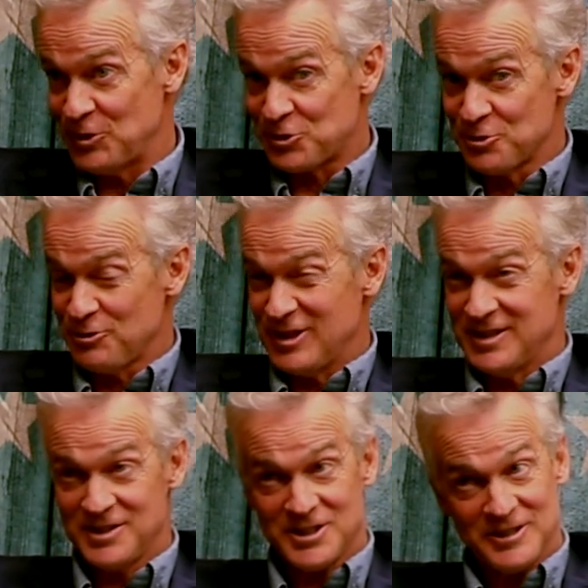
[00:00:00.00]
the truth
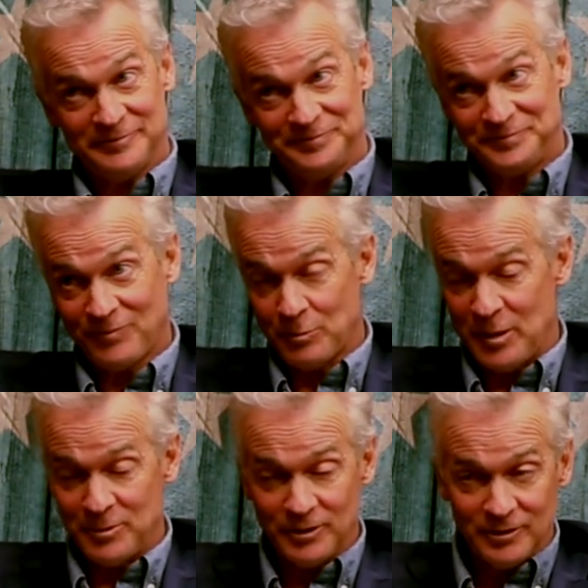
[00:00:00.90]
is,
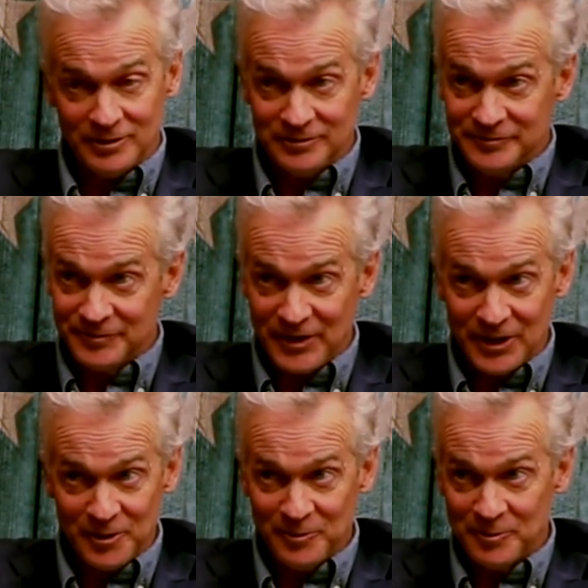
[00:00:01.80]
people, you
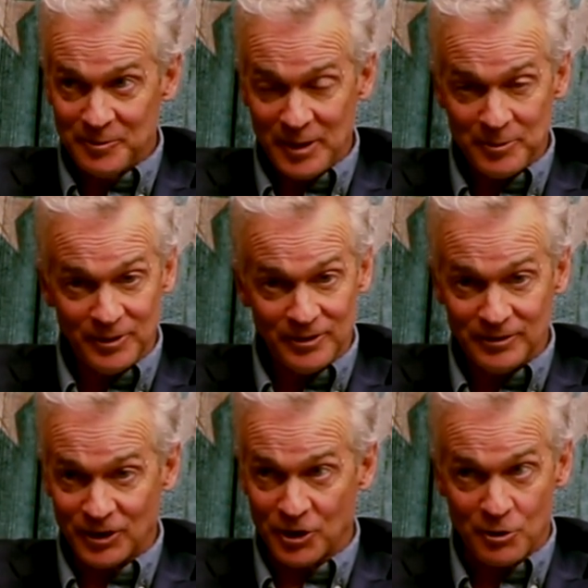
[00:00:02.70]
know,
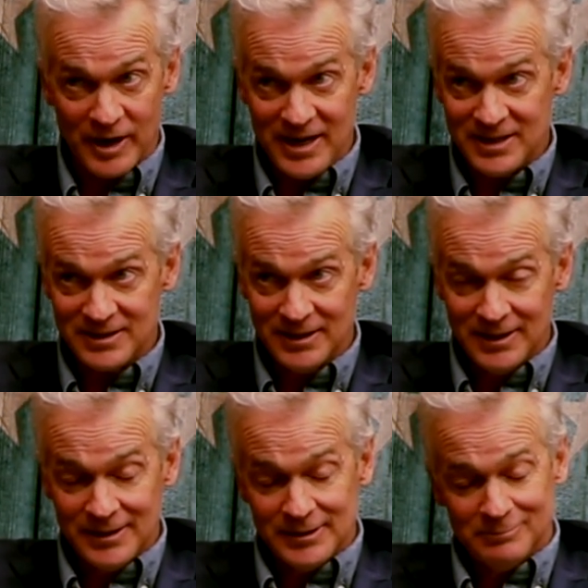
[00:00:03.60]
people are great
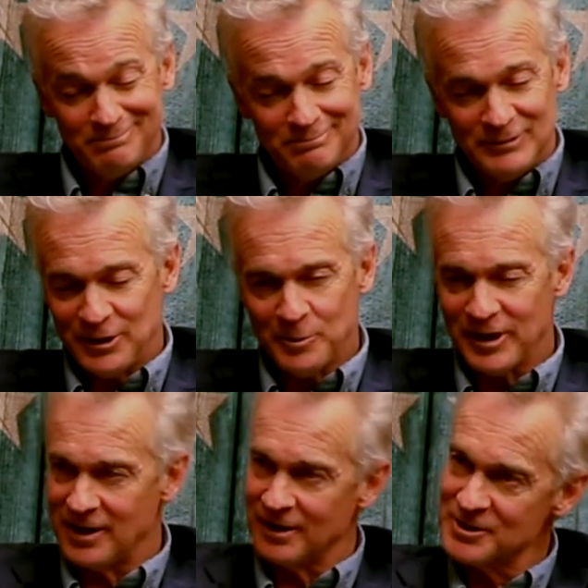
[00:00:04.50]
but
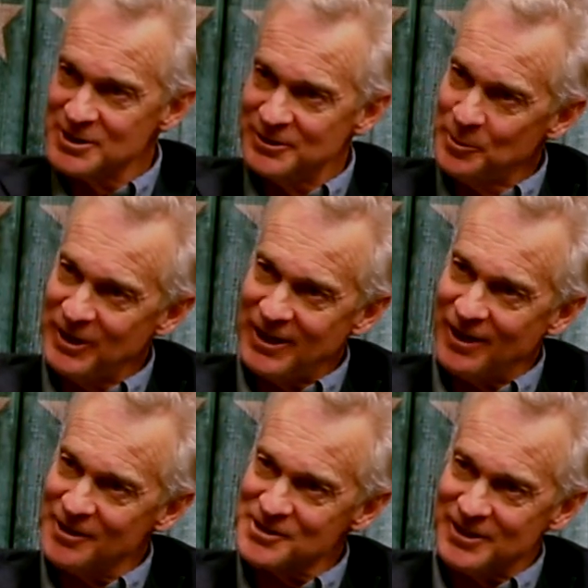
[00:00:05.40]
nobody cares. Nobody
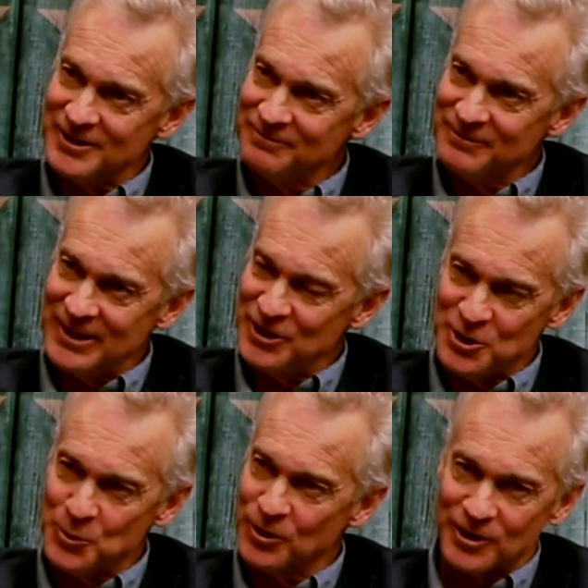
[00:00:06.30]
cares that, that
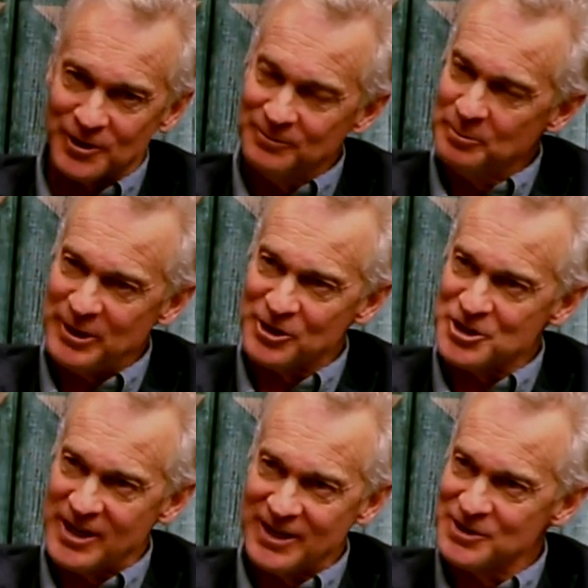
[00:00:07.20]
you were Peter
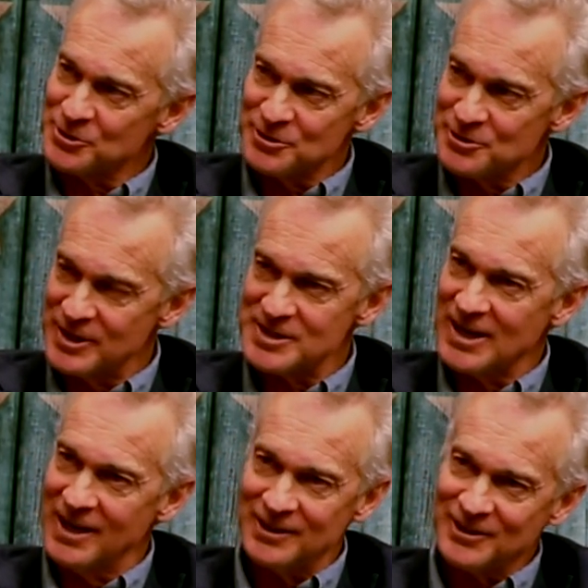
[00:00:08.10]
Jennings or Trace
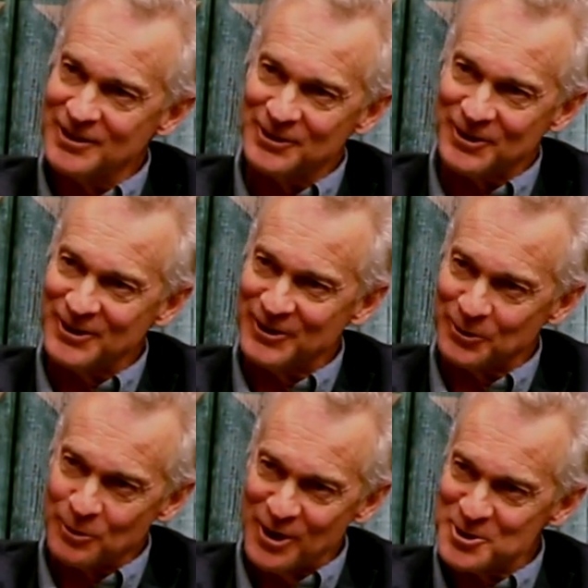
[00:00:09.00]
Gallagher or you
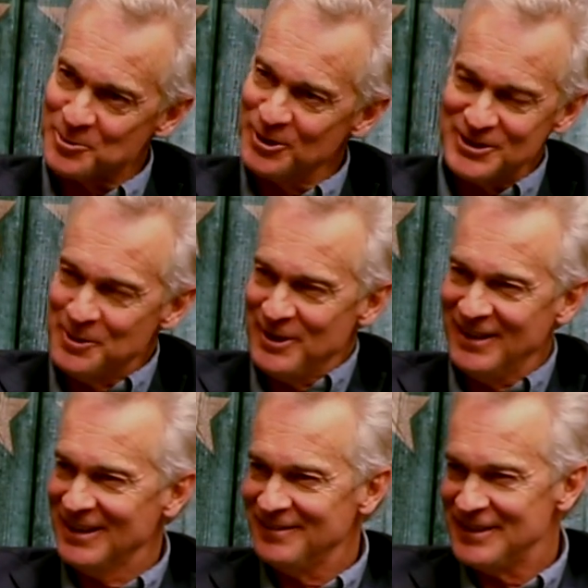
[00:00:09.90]
know, Roger Brooks. Nobody,
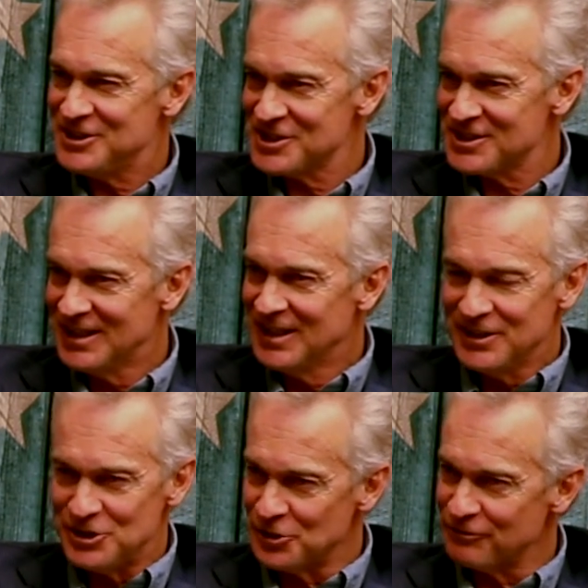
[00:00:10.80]
you know, they just,
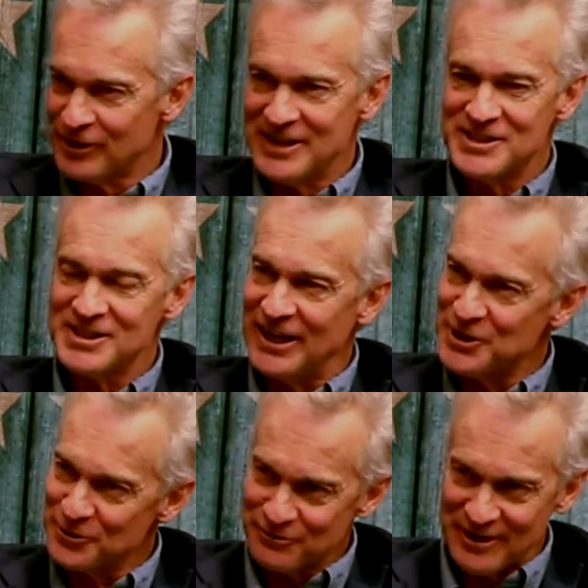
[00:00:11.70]
your friends
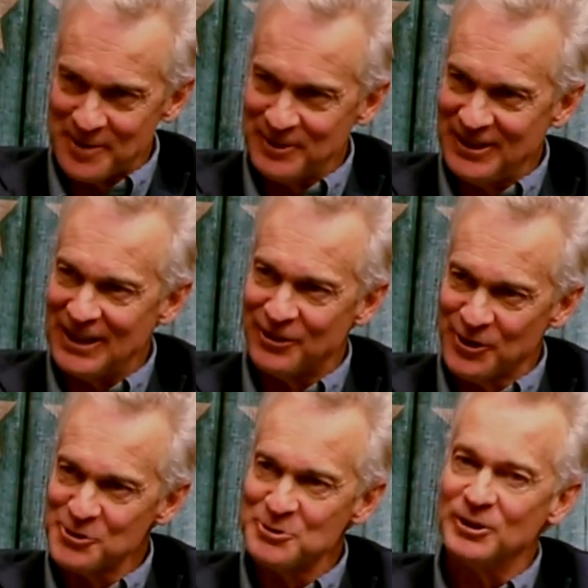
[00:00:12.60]
and your family and
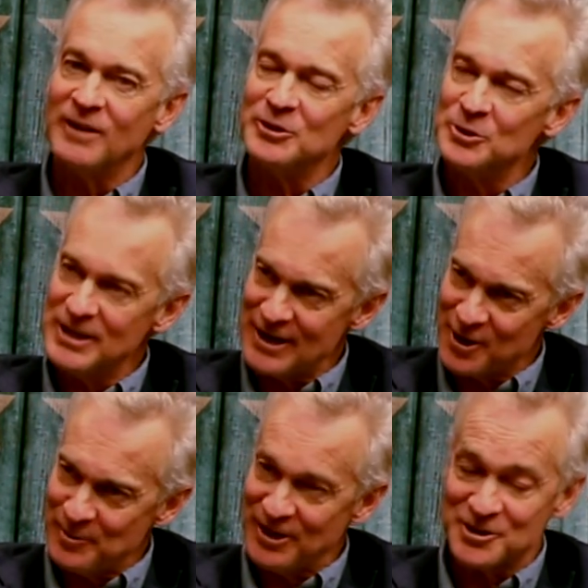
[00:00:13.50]
those who love you
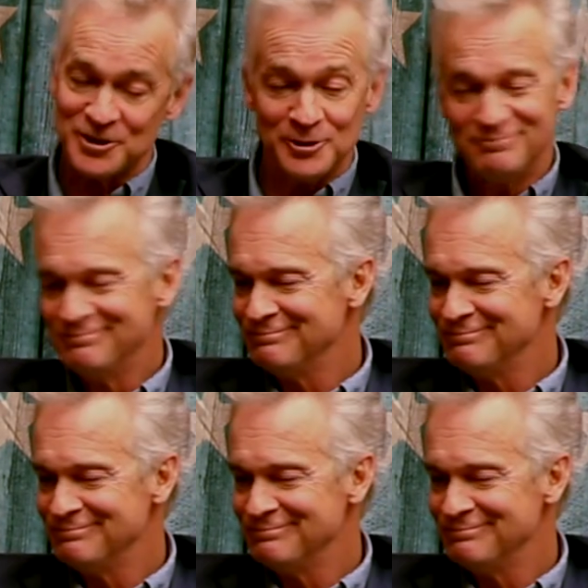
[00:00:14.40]
care about you.